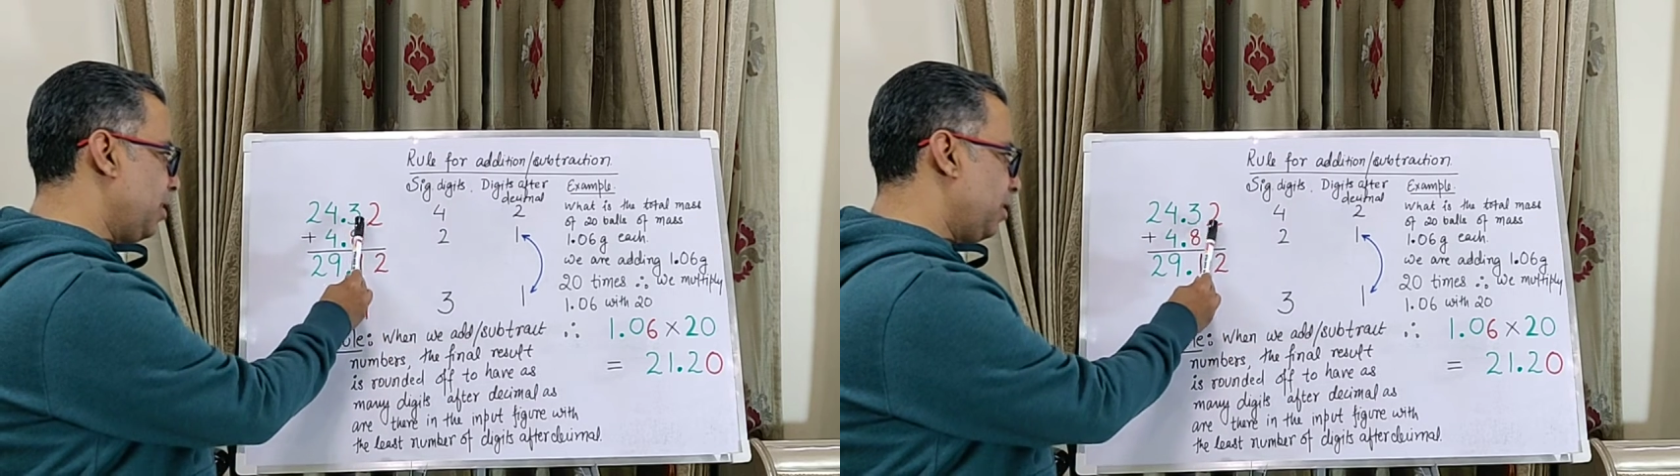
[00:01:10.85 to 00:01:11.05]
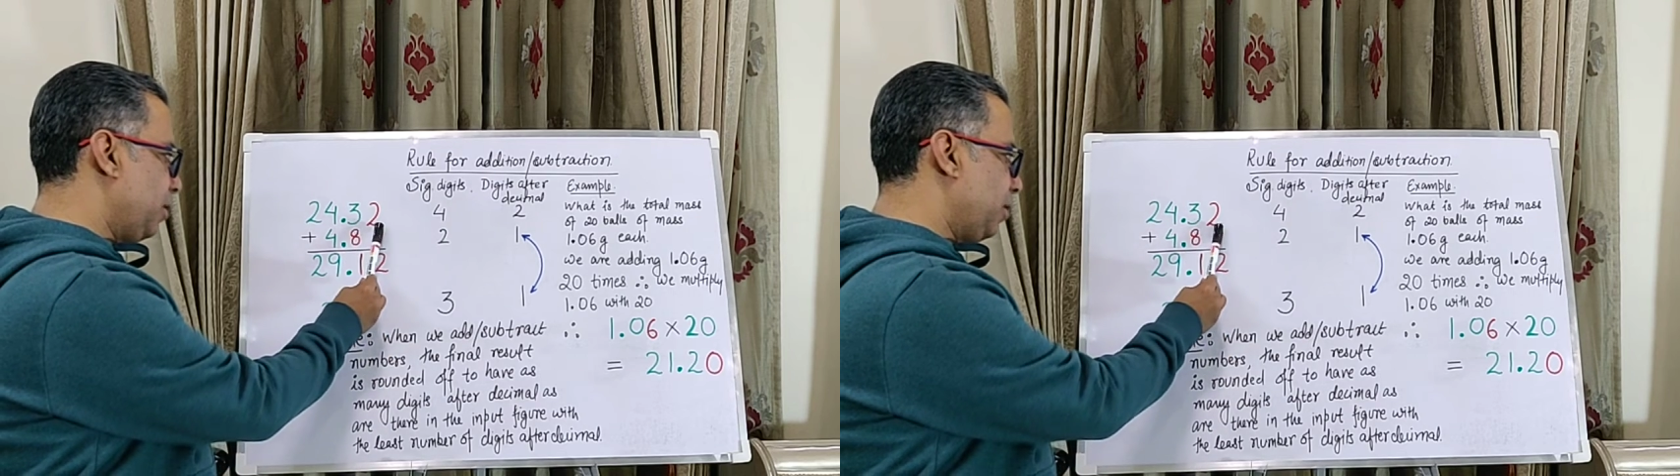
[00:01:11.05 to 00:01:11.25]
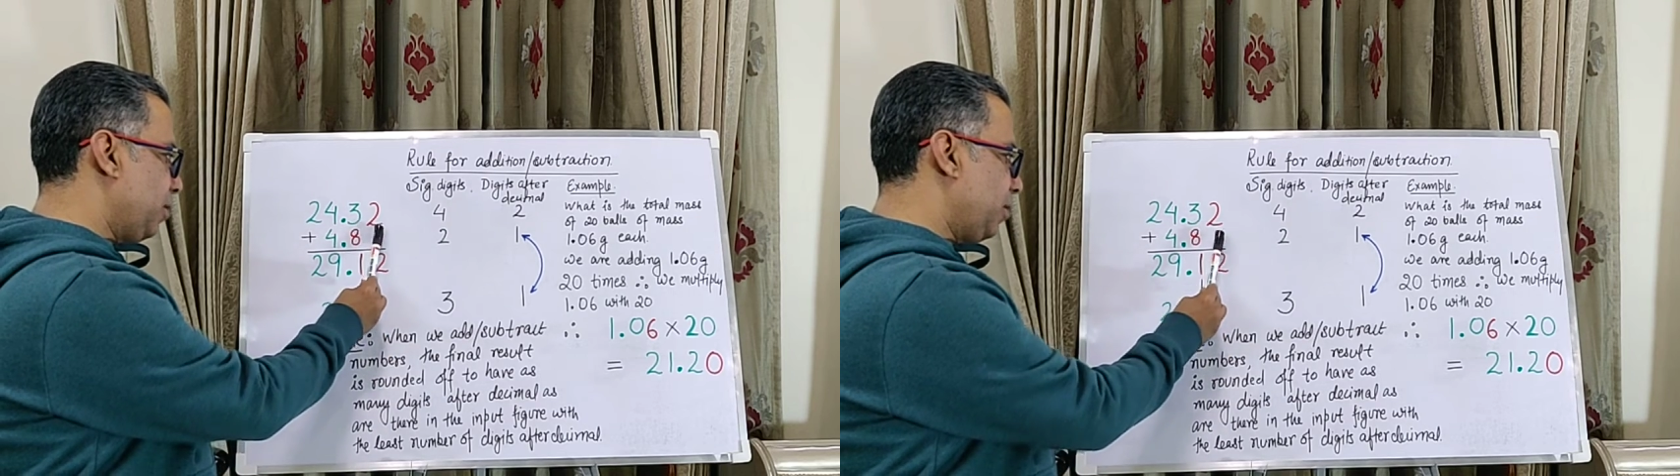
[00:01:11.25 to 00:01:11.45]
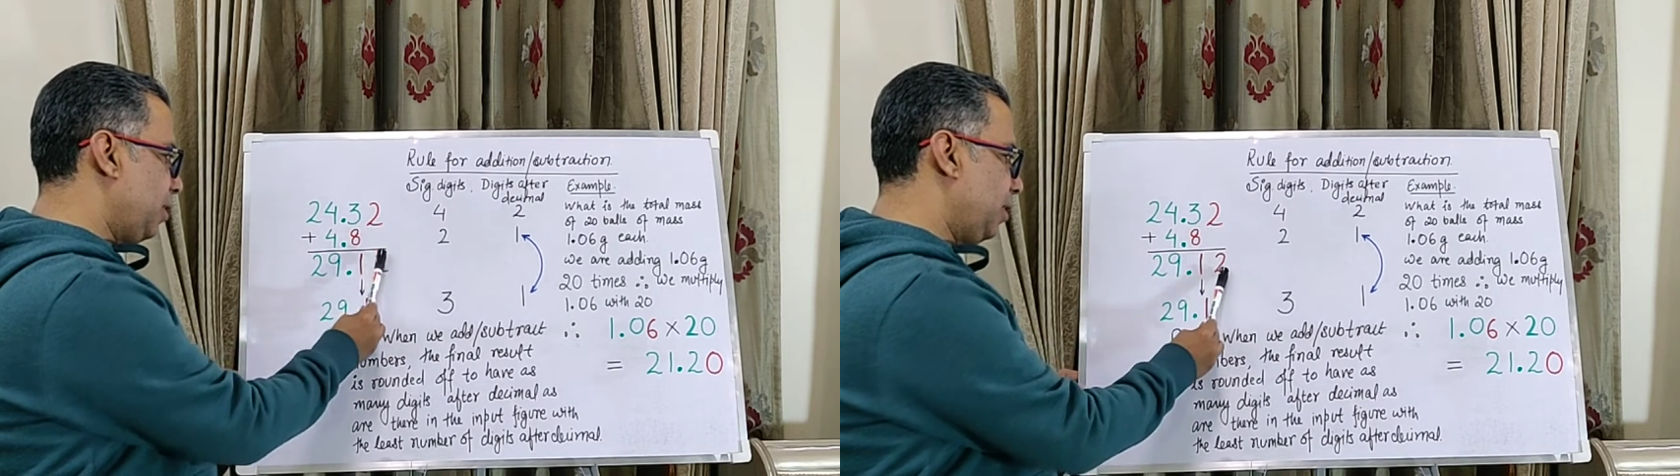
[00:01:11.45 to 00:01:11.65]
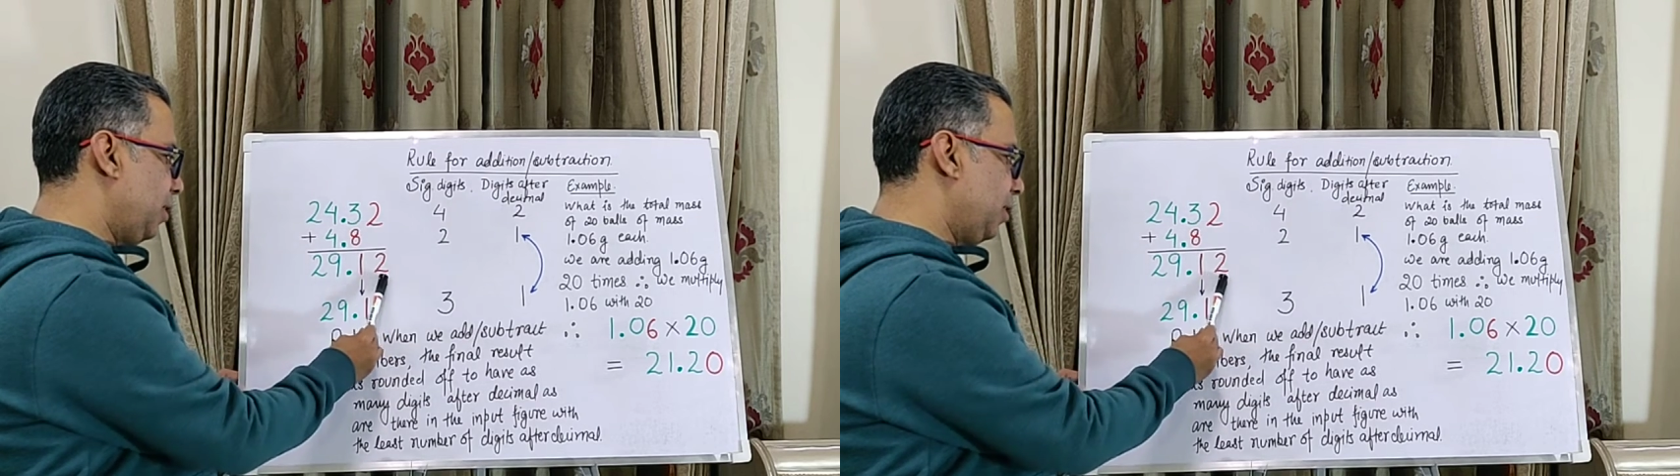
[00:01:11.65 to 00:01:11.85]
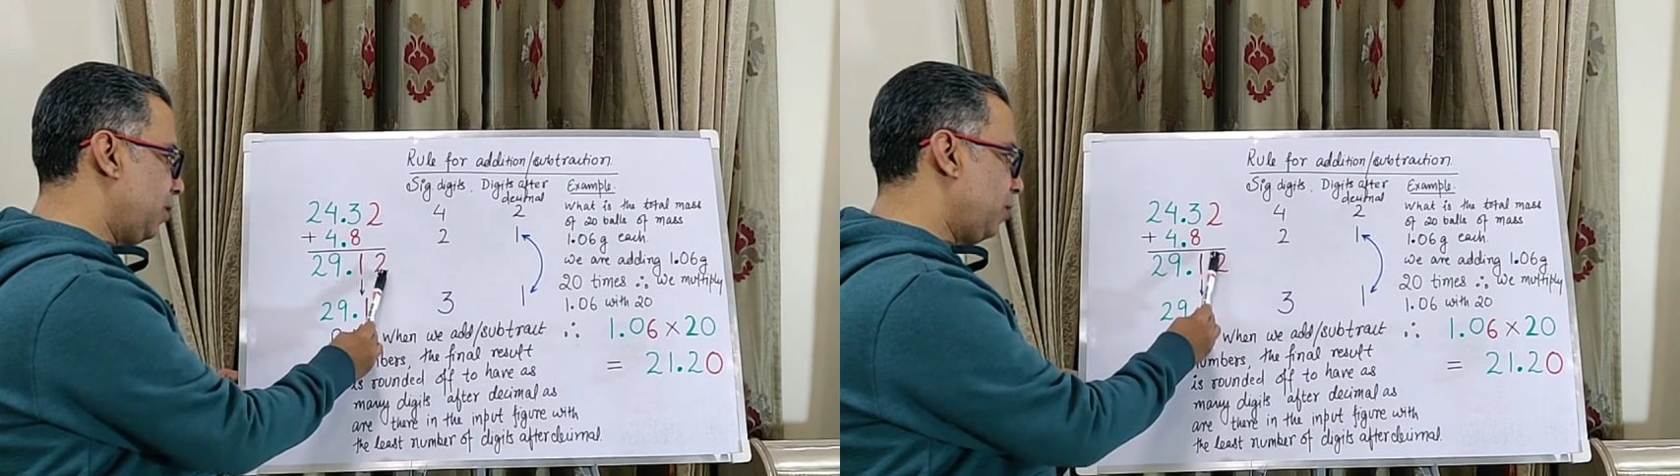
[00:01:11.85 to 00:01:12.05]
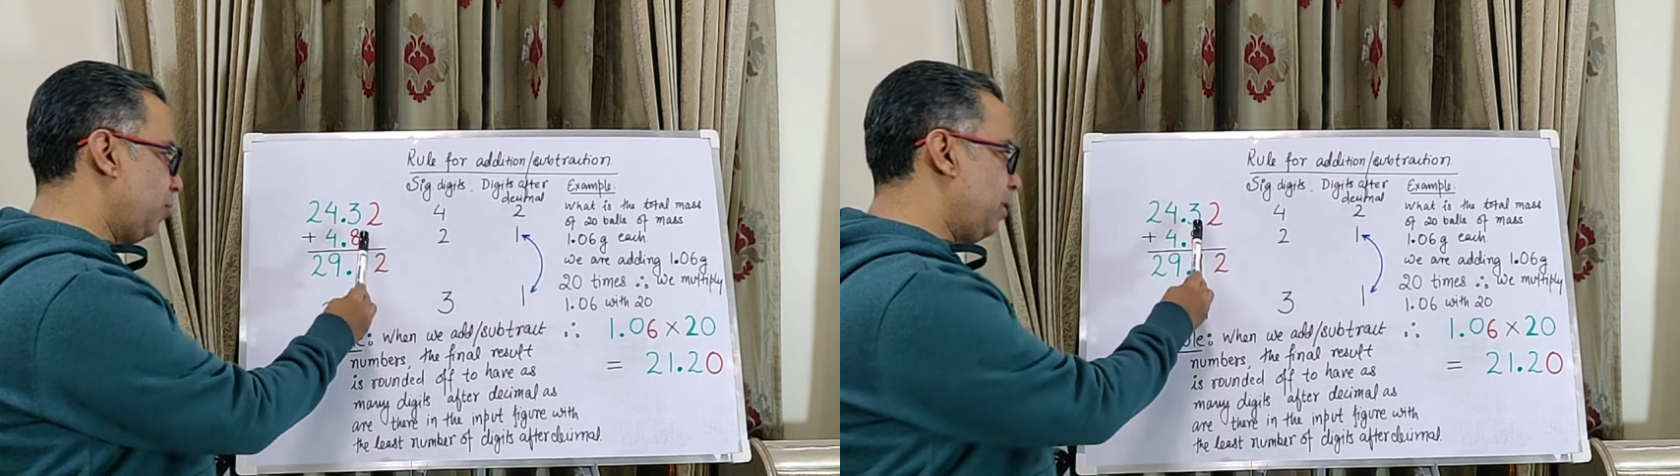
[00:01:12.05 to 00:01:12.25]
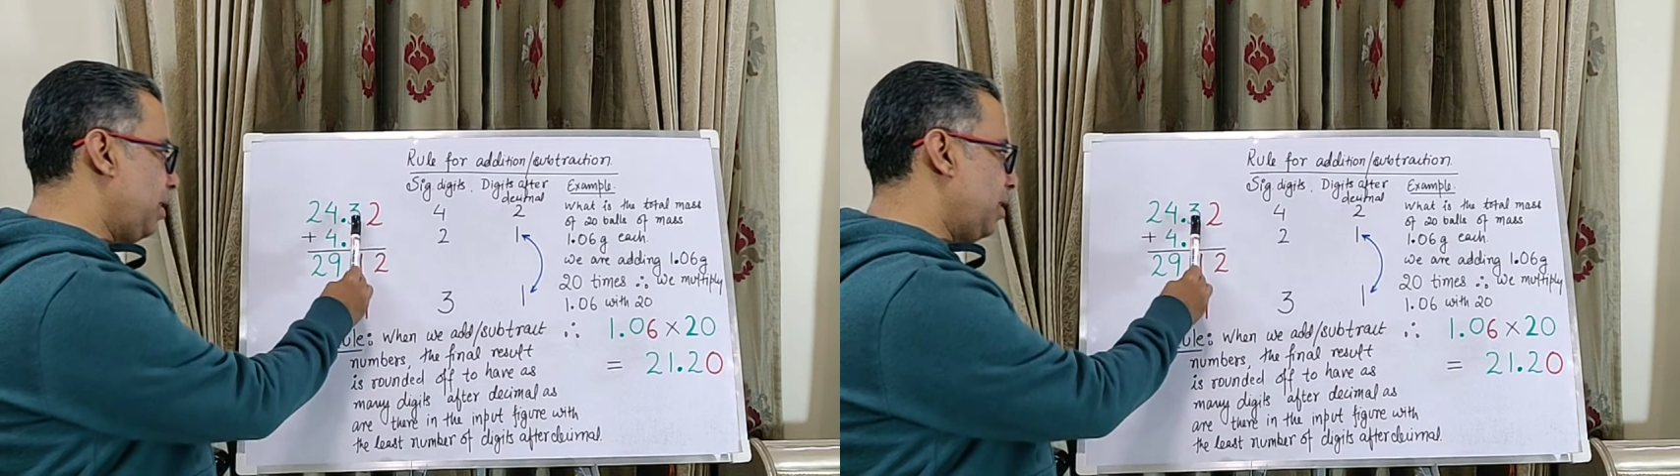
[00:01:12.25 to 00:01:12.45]
So this is
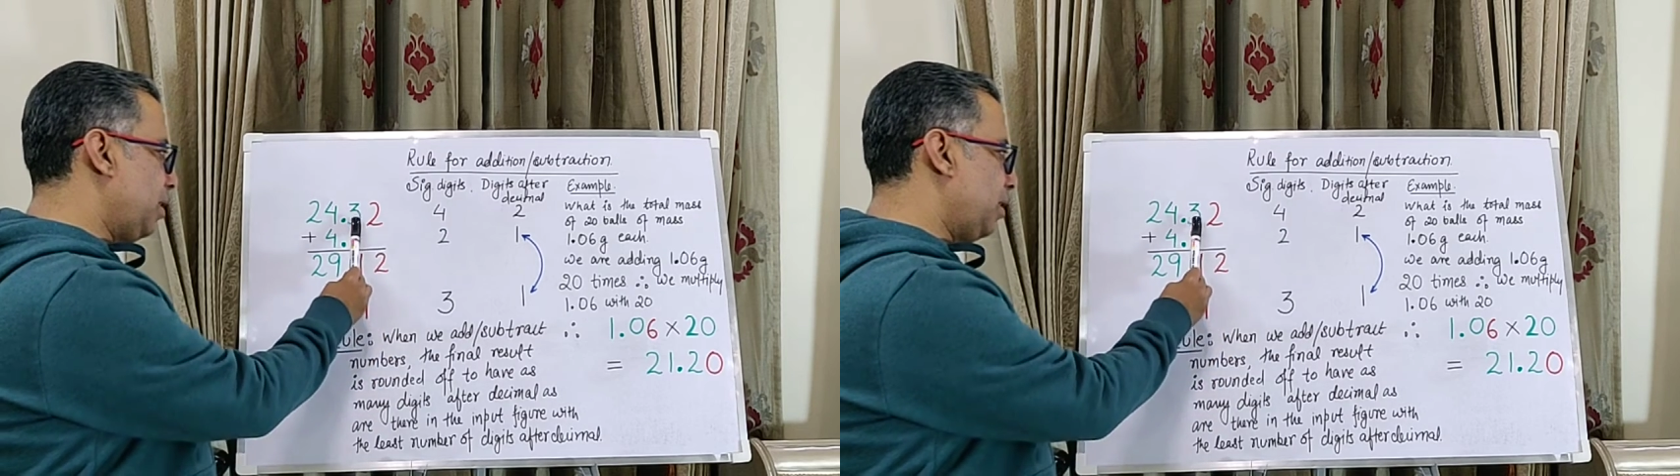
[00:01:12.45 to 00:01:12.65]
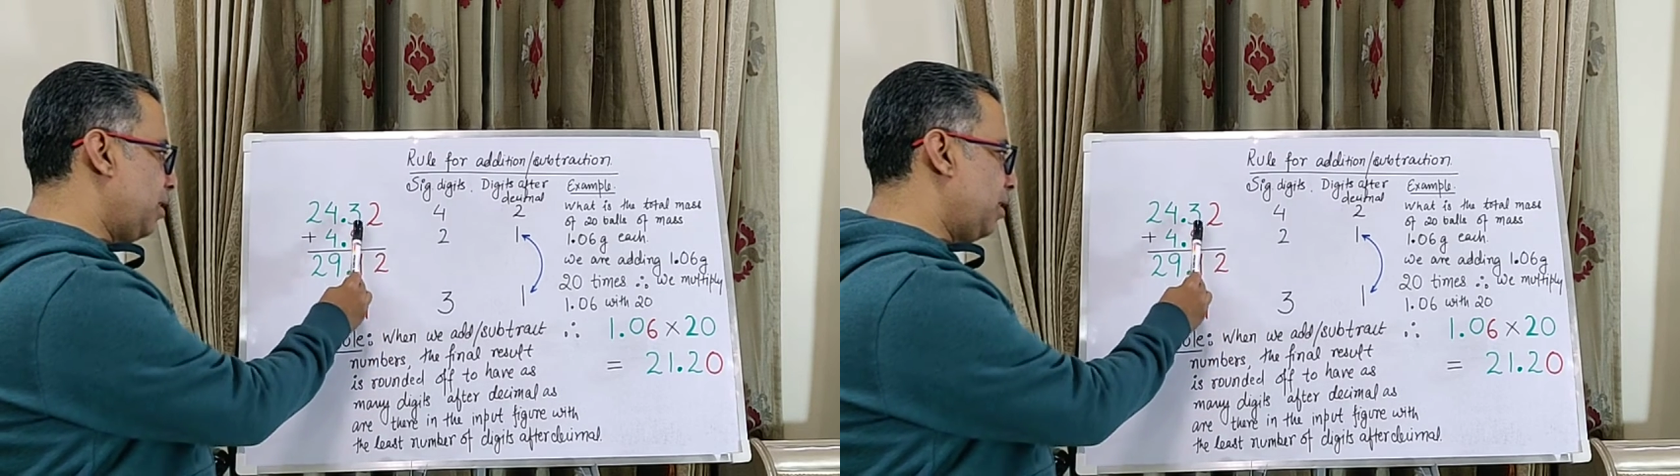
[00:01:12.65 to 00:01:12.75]
2 here,